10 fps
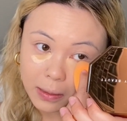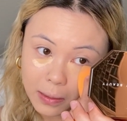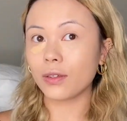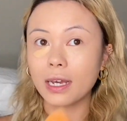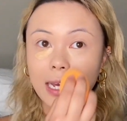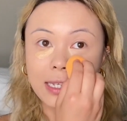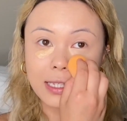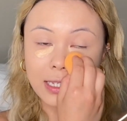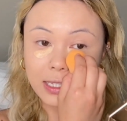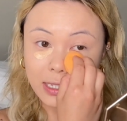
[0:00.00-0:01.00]
You guys,
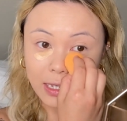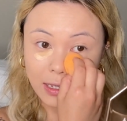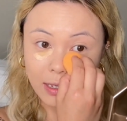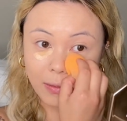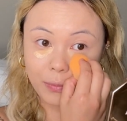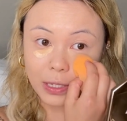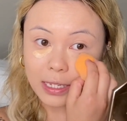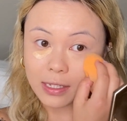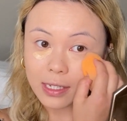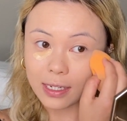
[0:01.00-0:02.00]
this
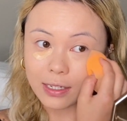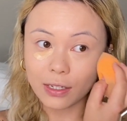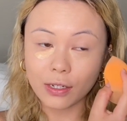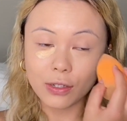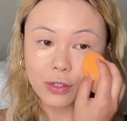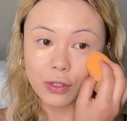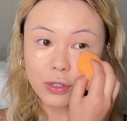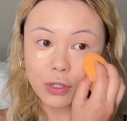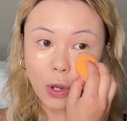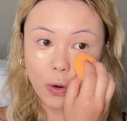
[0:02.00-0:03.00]
blends in
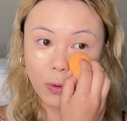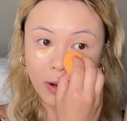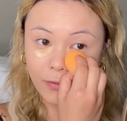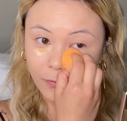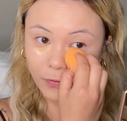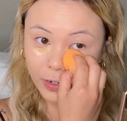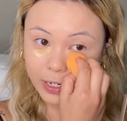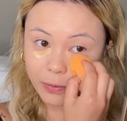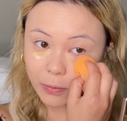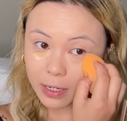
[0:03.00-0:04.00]
so
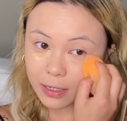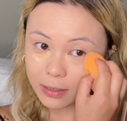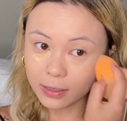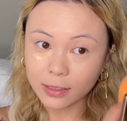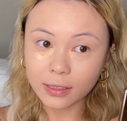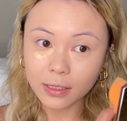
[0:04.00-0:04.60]
freaking well.